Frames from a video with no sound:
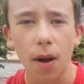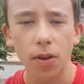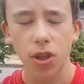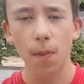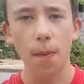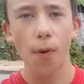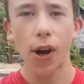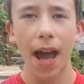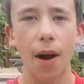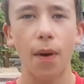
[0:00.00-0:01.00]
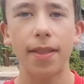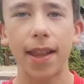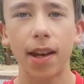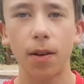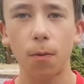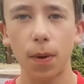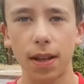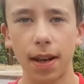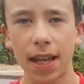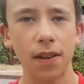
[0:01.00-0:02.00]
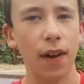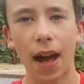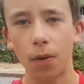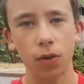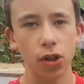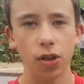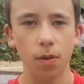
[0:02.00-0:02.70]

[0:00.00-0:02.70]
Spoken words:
So we put it out, and then we leave it out.